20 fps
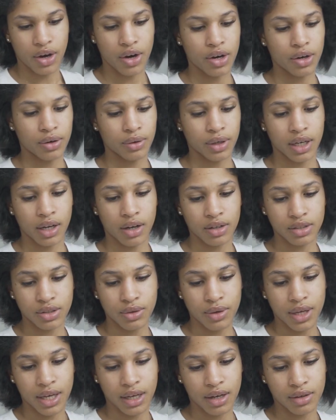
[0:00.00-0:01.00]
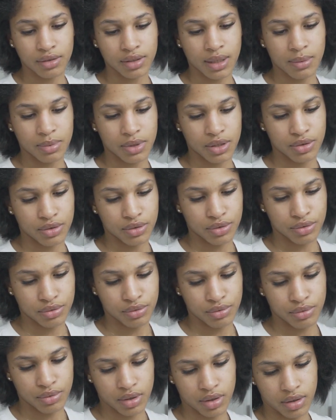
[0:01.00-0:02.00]
Oh, and also it goes up
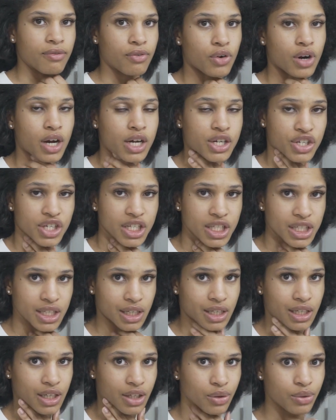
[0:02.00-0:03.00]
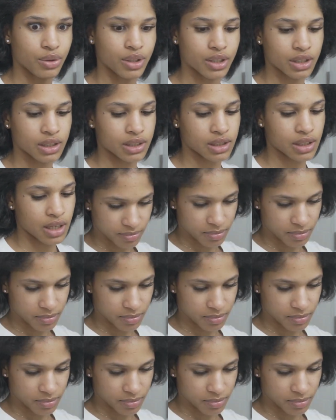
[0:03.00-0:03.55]
to 410 degrees.